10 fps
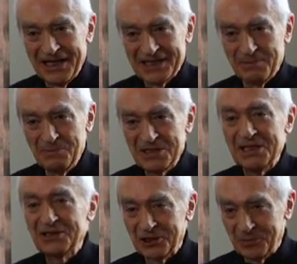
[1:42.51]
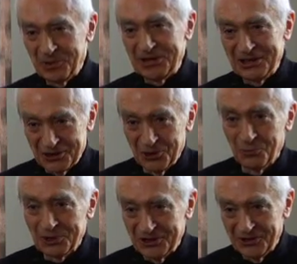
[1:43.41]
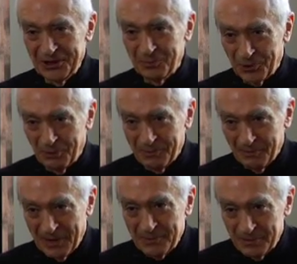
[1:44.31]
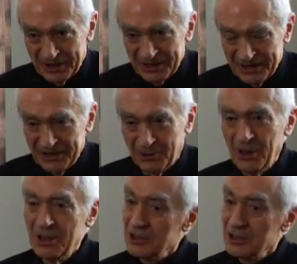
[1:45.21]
as a misinterpretation of what the real problem might be. You know.